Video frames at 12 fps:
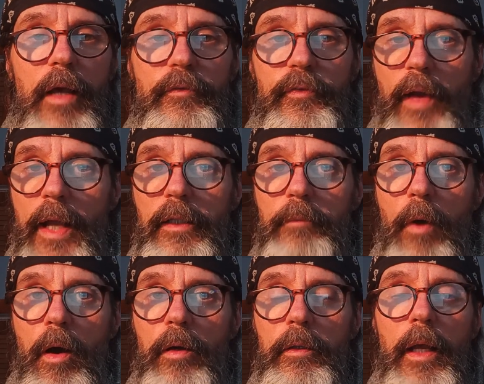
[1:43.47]

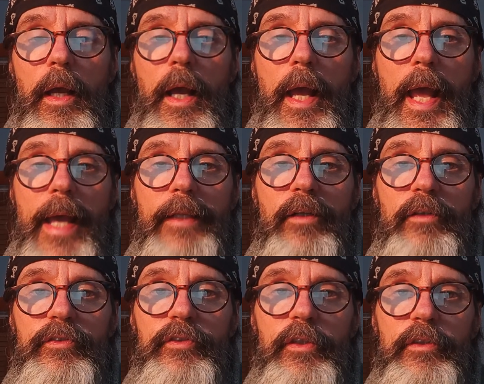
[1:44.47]
franquemont, and
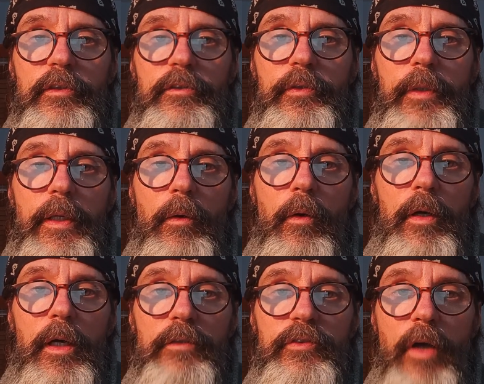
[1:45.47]
sergeantry
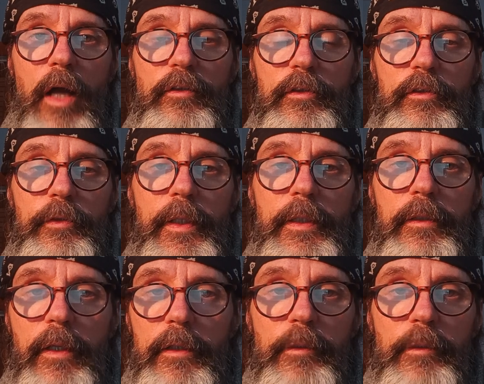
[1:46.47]
or sergeantry,